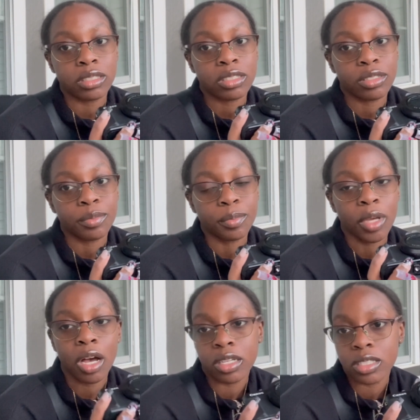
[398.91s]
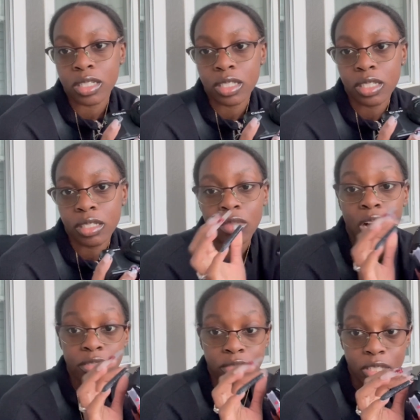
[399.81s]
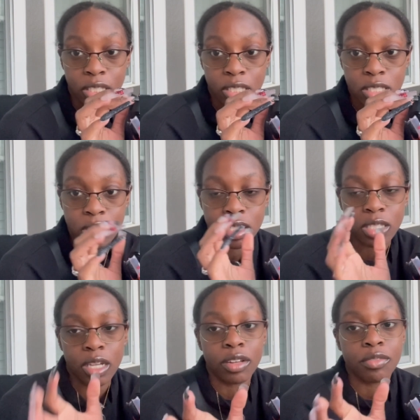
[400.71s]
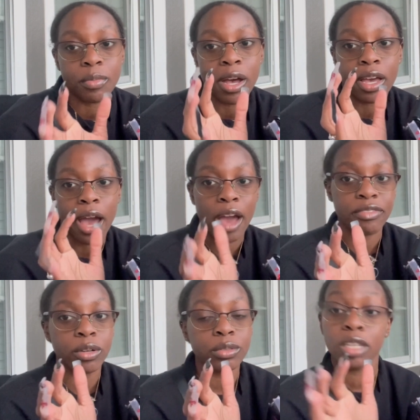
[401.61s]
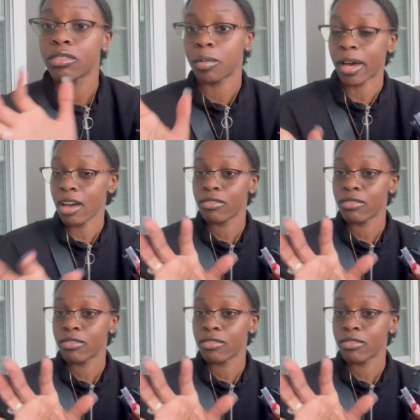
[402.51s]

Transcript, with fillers: some content off of this instead of my iphone even though my